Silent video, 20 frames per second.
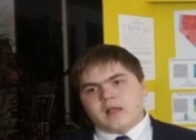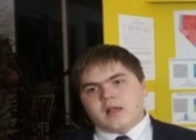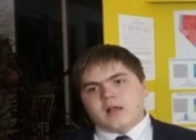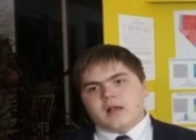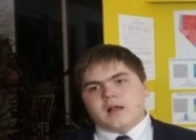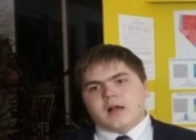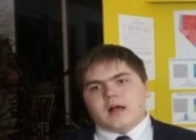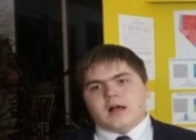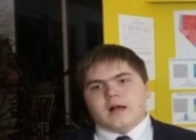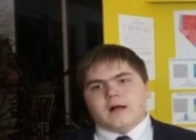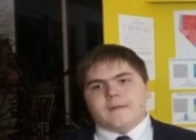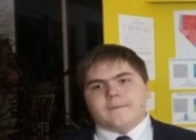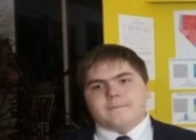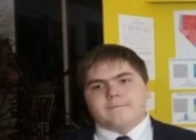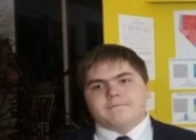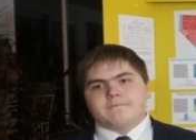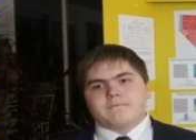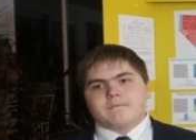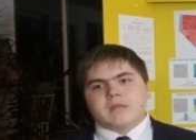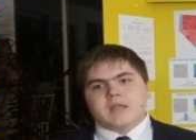
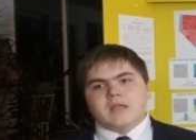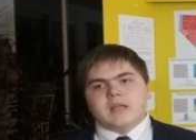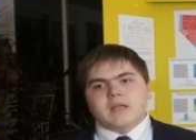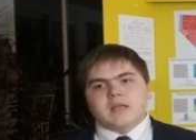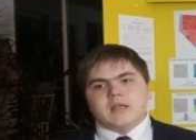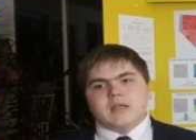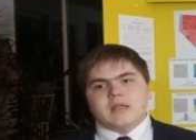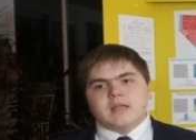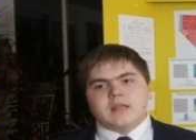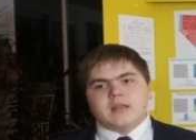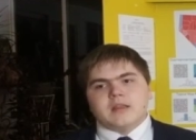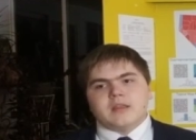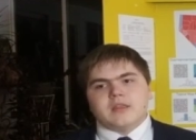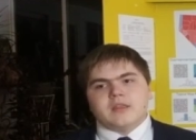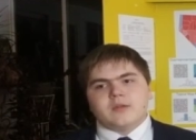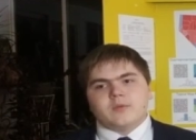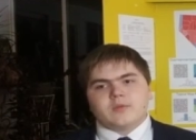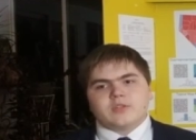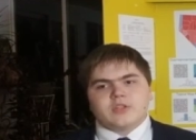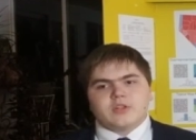
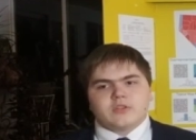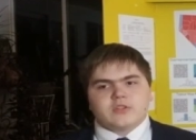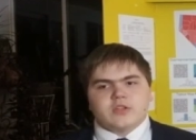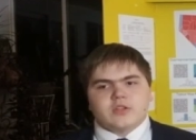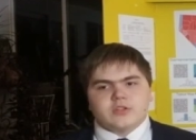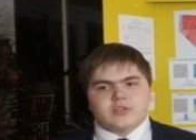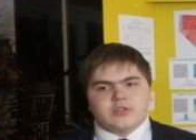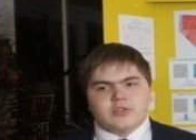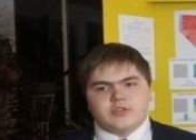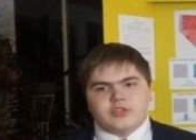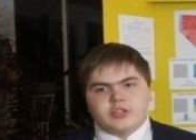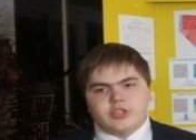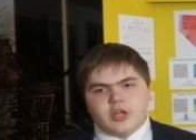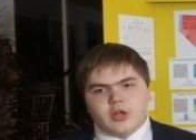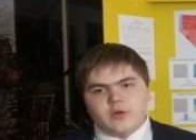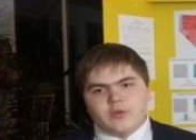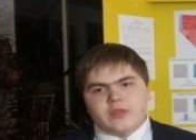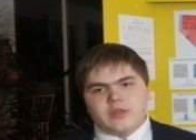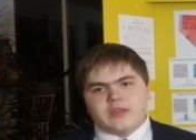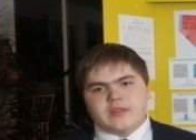The results also
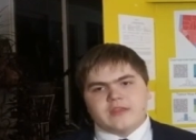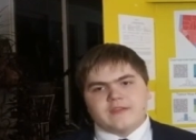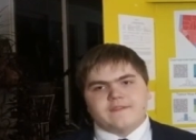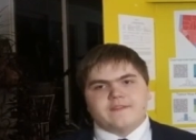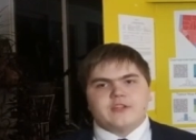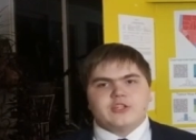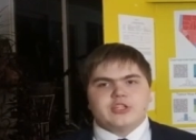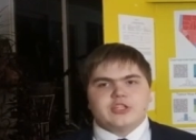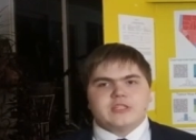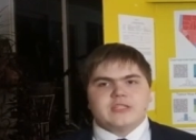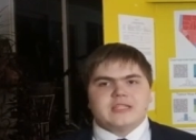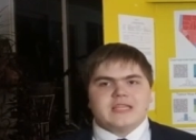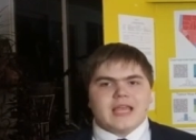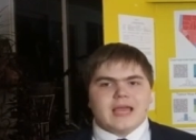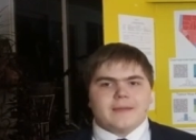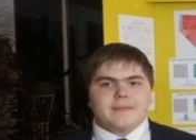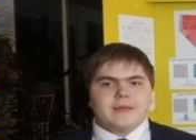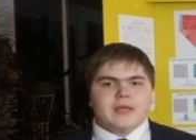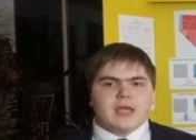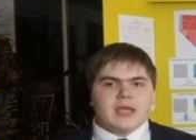show that the efficiency
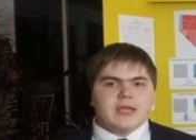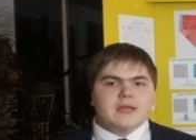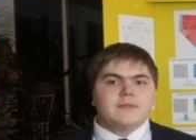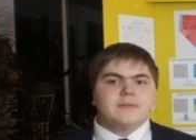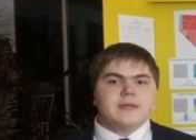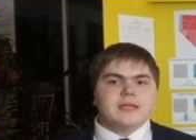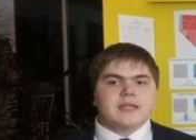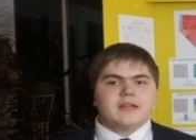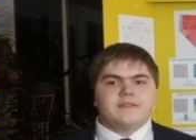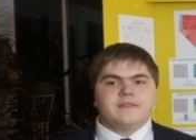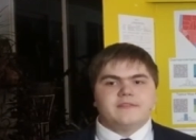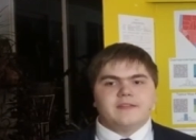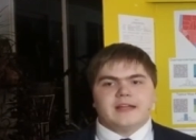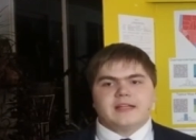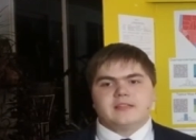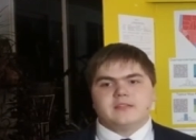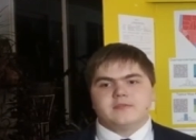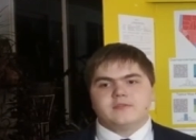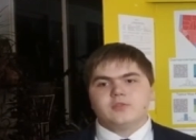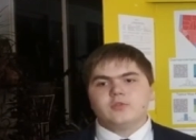gap can be an
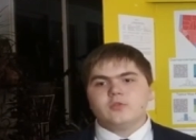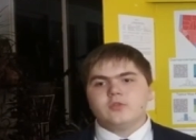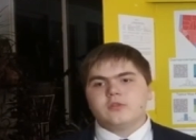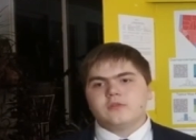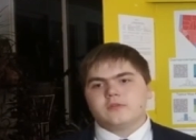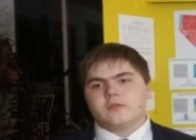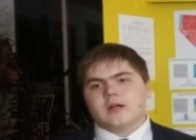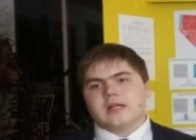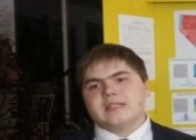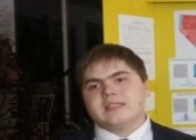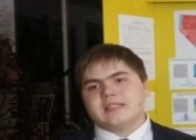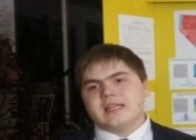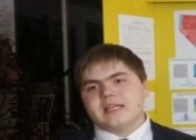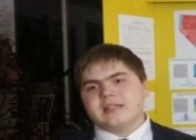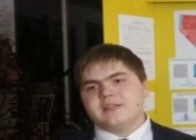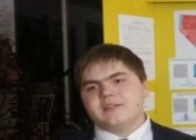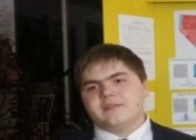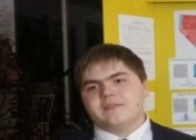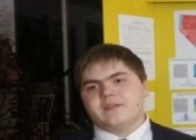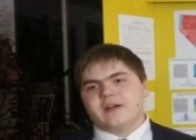effective tool for
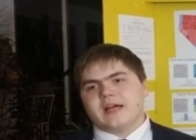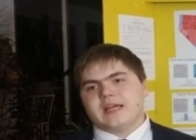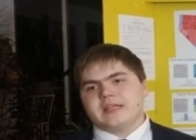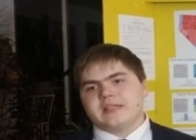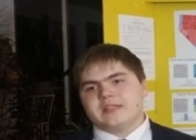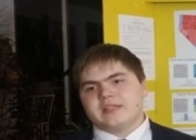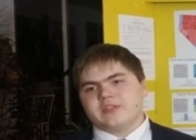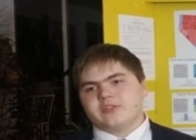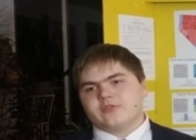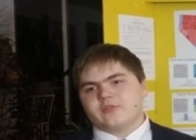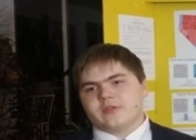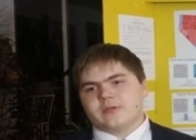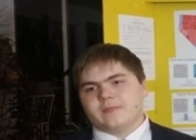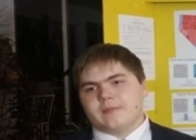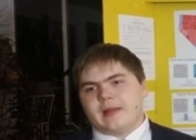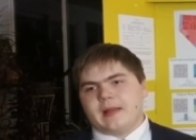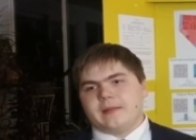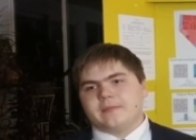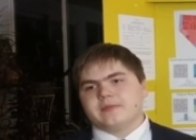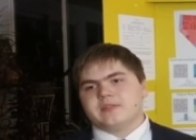identifying district
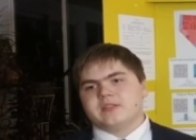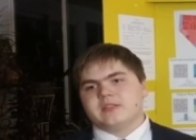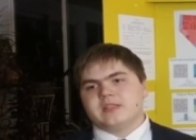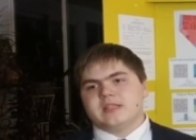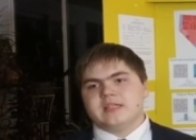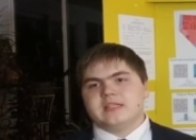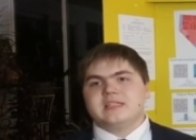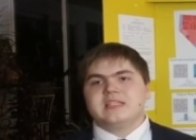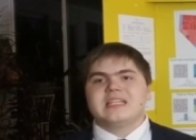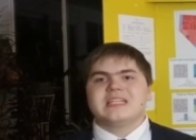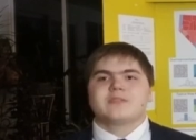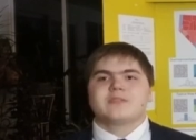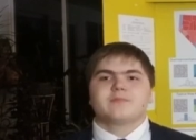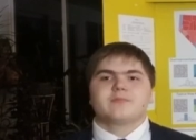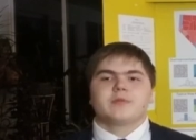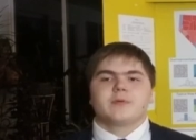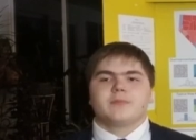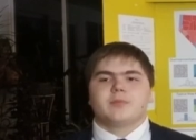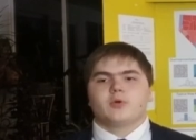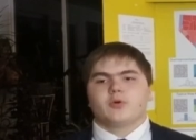maps that
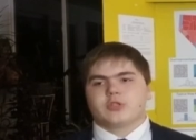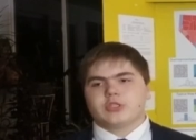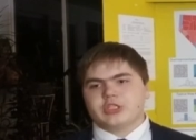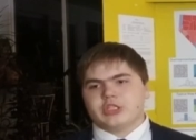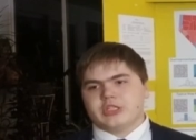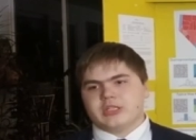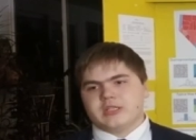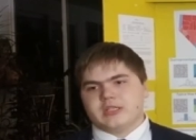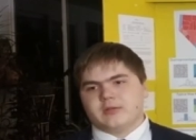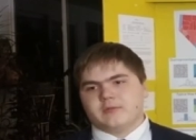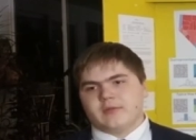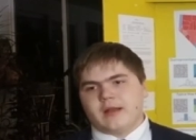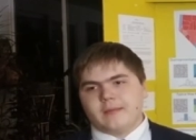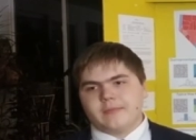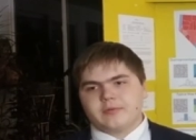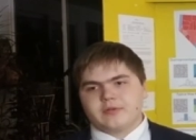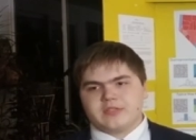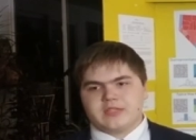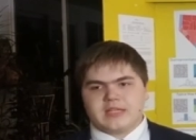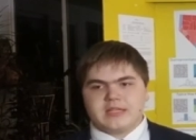disproportionately
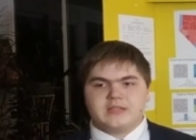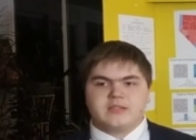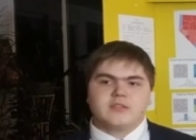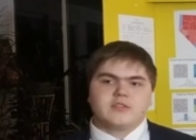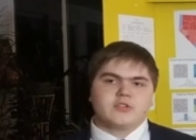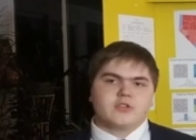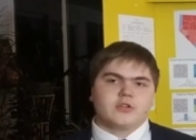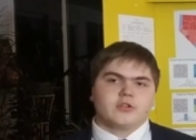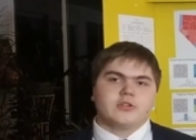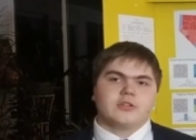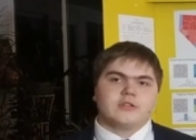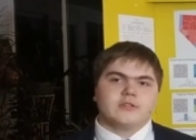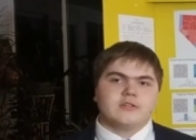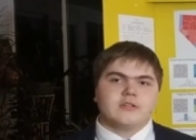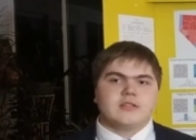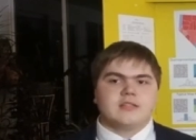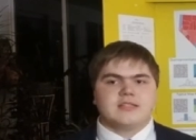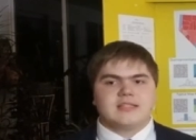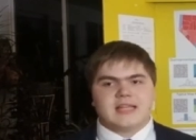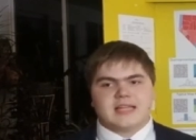represent certain
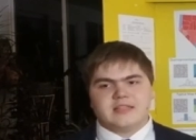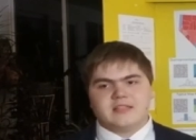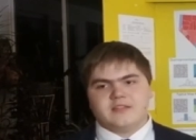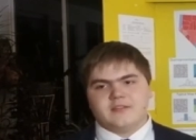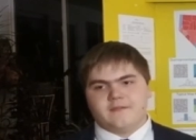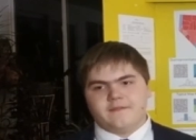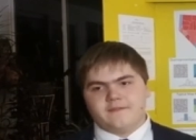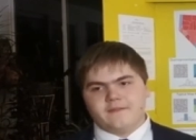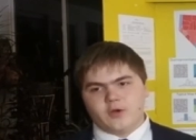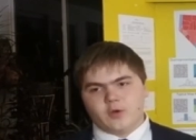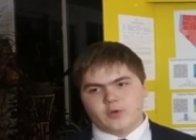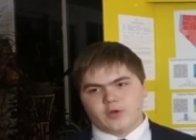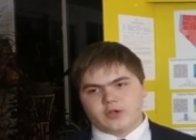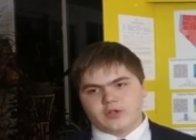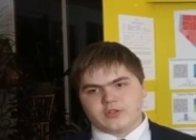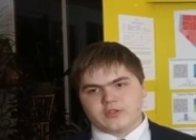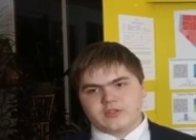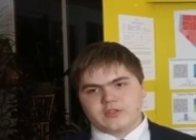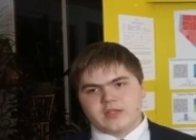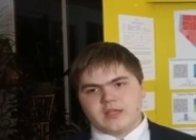sets of
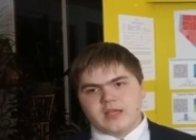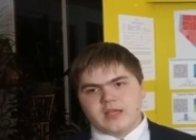voters,